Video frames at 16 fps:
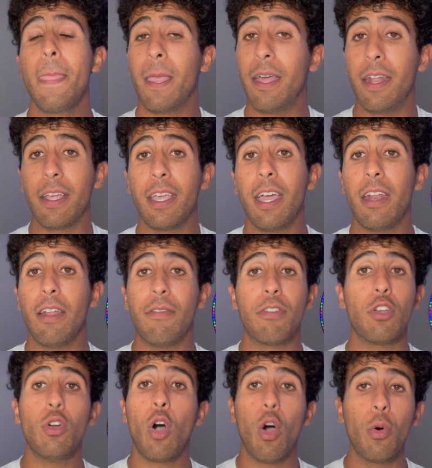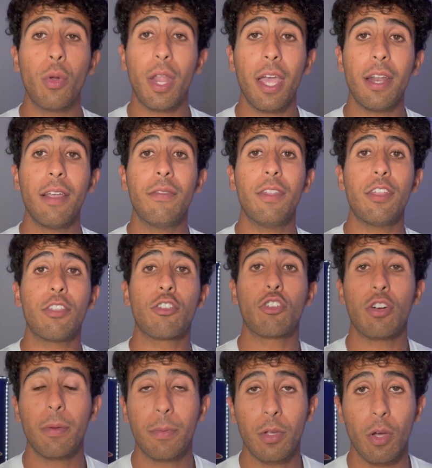And again, if you own any of these
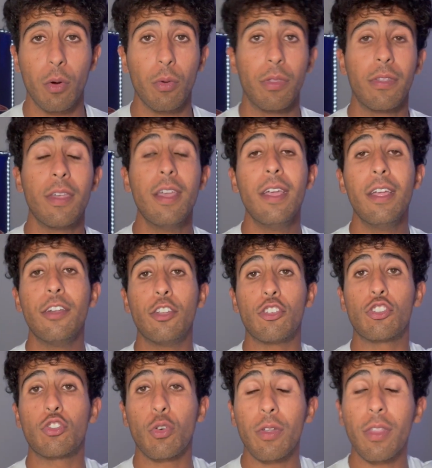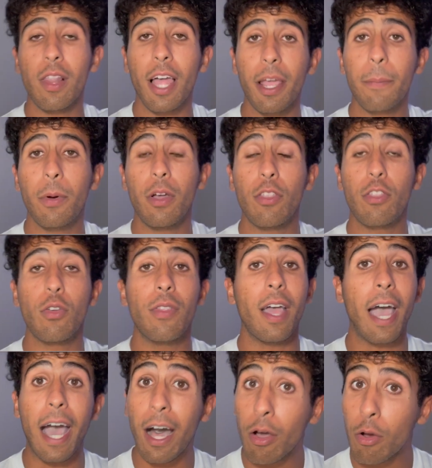cryptos, destroy the like button so
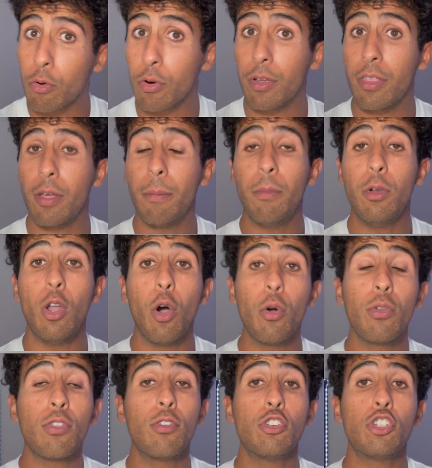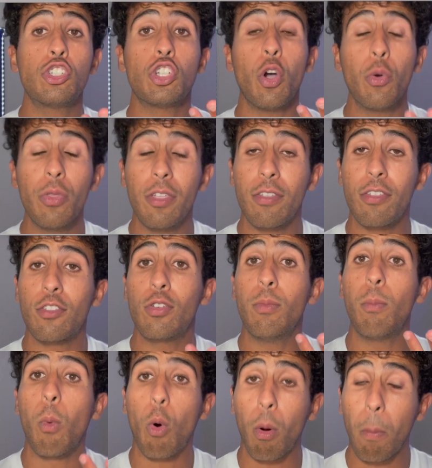the algorithm knows to show this to
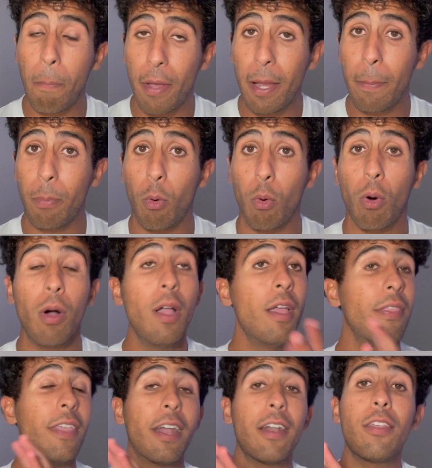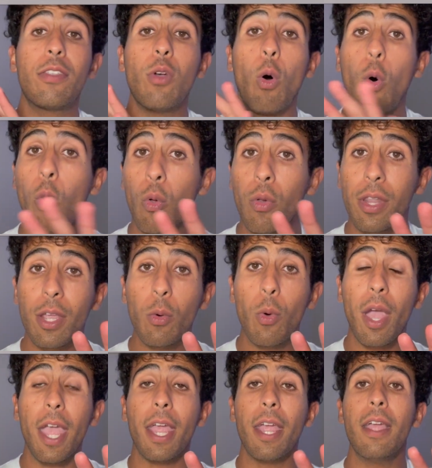more people. That is the only
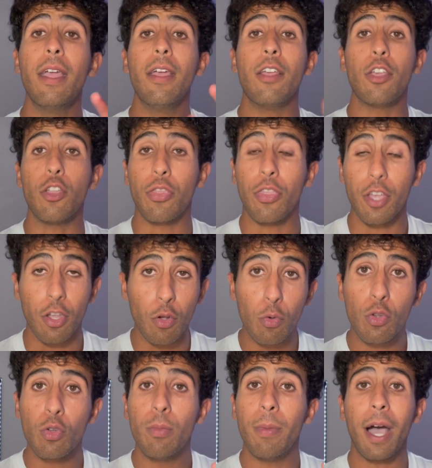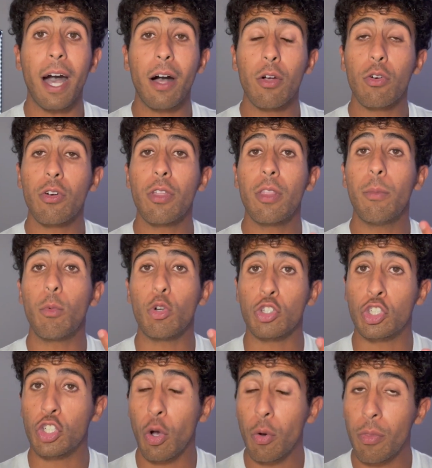way the YouTube algorithm will
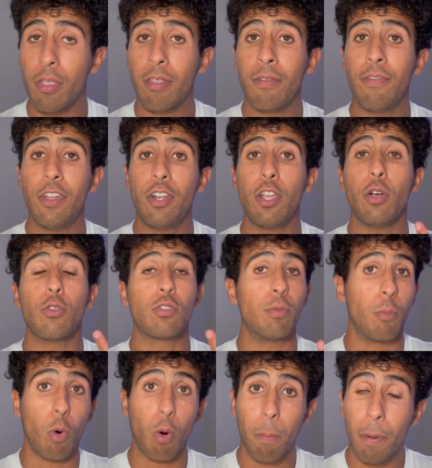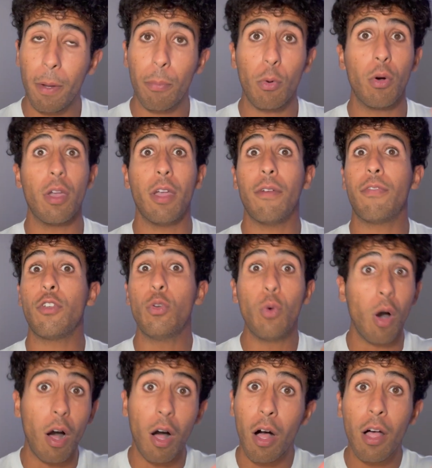show this video to more people, if
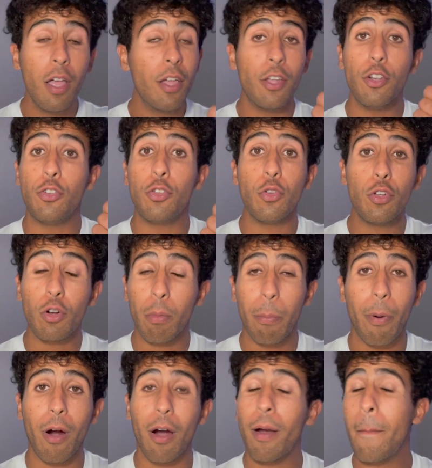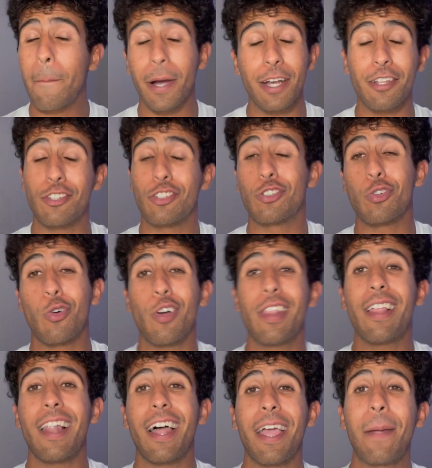you all do your part by destroying
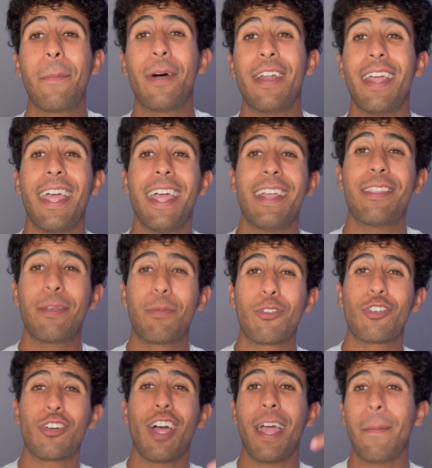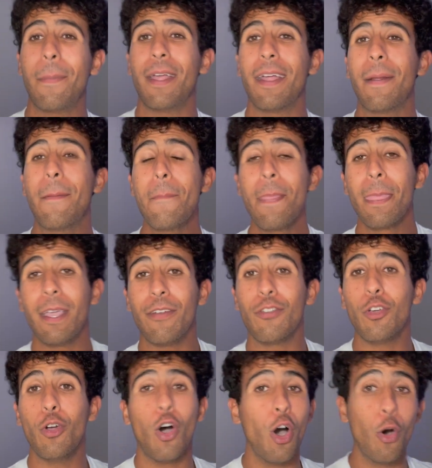the like button and subscribing if
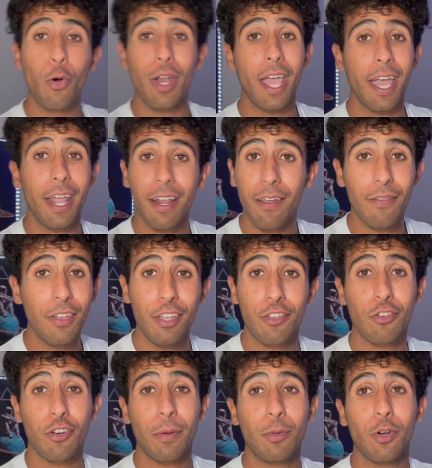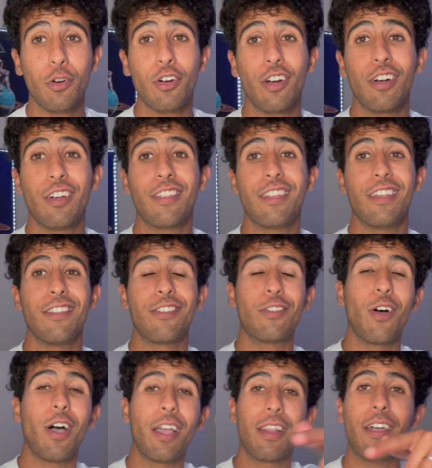you own any of these cryptocurrencies.
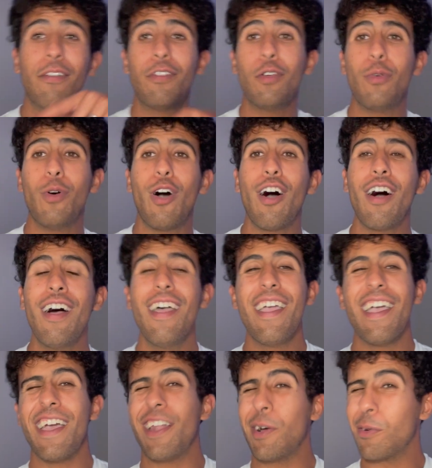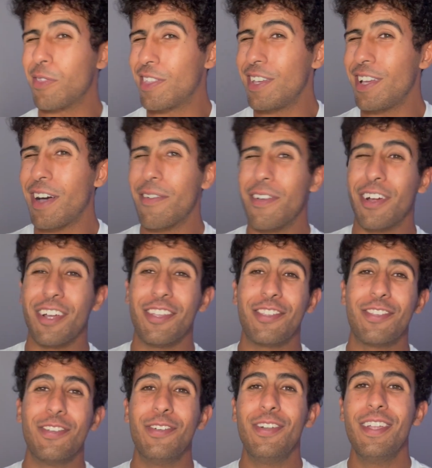So I love you all, and I will see y'all very
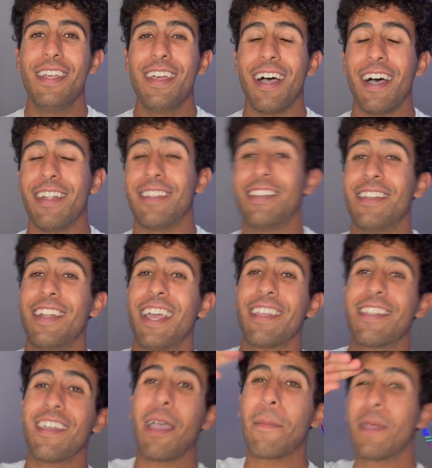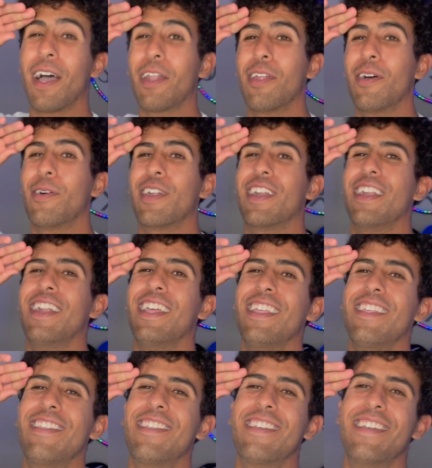soon. Until next time, y'all know what it
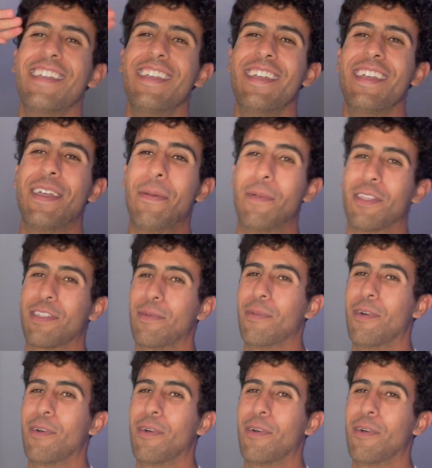is. Mr.